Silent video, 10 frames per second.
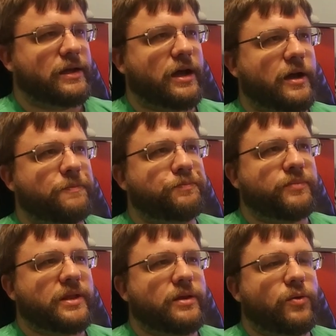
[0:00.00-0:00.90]
Um,
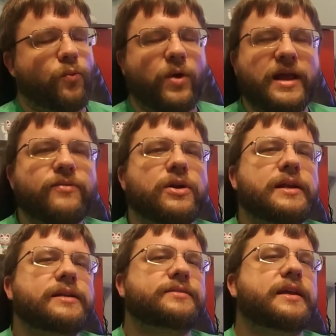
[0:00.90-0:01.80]
whatever it
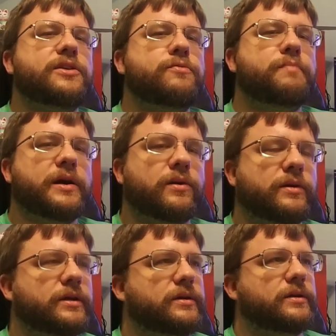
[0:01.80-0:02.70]
is that you build,